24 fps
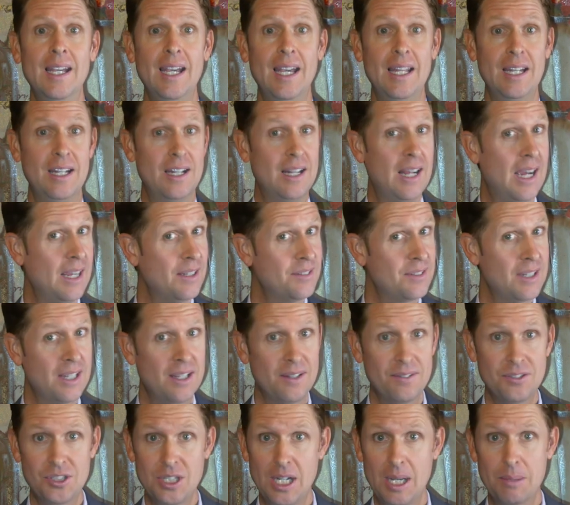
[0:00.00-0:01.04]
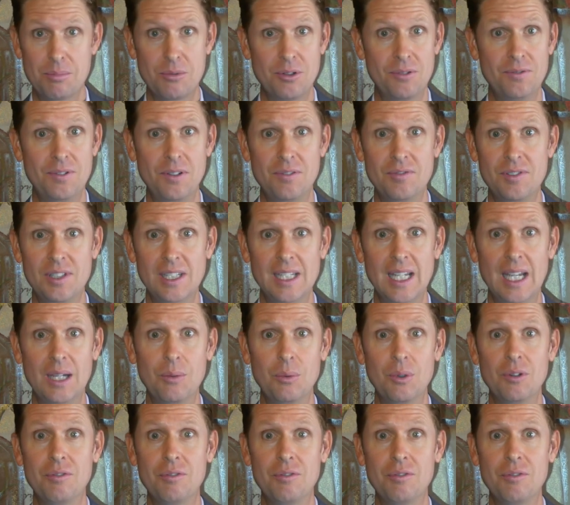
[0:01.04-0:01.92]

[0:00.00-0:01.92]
And in Isaiah chapter 58,